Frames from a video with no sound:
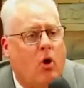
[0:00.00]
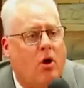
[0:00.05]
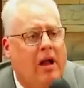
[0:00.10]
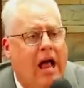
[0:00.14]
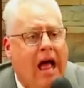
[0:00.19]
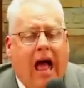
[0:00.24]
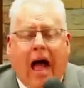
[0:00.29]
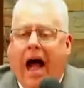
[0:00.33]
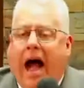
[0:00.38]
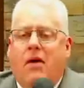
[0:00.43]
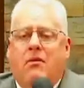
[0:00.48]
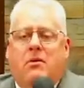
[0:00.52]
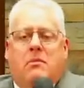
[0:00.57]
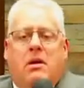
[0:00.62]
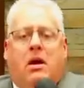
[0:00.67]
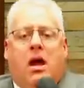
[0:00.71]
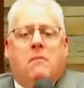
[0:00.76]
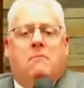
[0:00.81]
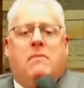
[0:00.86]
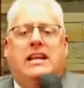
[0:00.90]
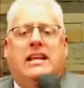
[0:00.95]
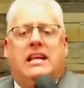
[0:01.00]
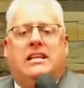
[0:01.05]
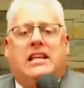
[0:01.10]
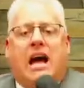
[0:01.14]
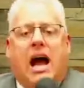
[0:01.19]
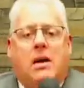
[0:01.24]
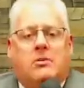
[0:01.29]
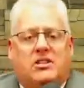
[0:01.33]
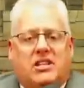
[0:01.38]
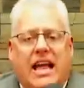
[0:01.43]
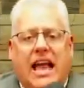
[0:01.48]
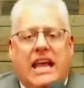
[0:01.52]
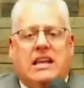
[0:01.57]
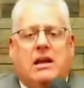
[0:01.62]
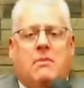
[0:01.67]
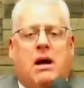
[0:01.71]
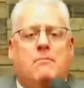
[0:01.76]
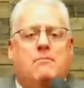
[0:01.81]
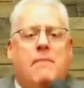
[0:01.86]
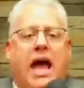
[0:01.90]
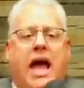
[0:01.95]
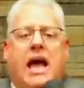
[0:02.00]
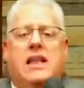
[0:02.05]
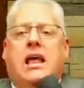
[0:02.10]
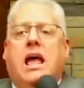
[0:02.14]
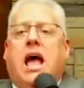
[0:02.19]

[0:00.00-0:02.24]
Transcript: I remember many times laying in my bed